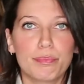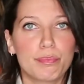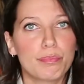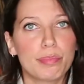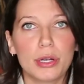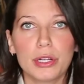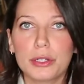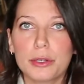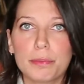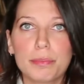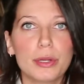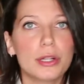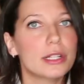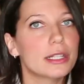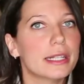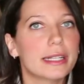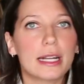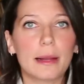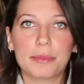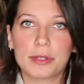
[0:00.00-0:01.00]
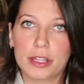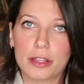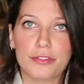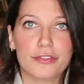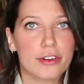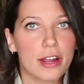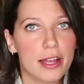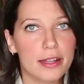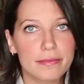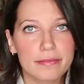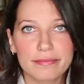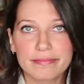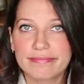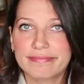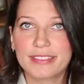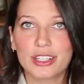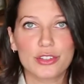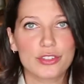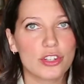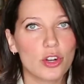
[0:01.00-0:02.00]
Pull it up to the front.
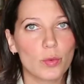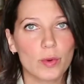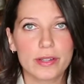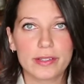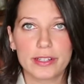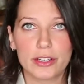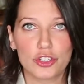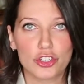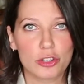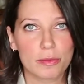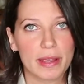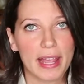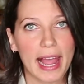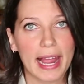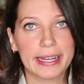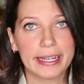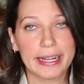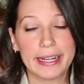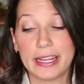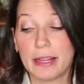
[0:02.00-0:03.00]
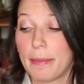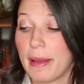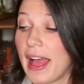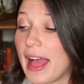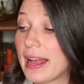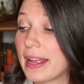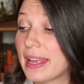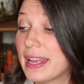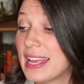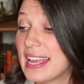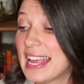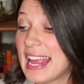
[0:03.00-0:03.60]
There's no reason it should be hiding in the back.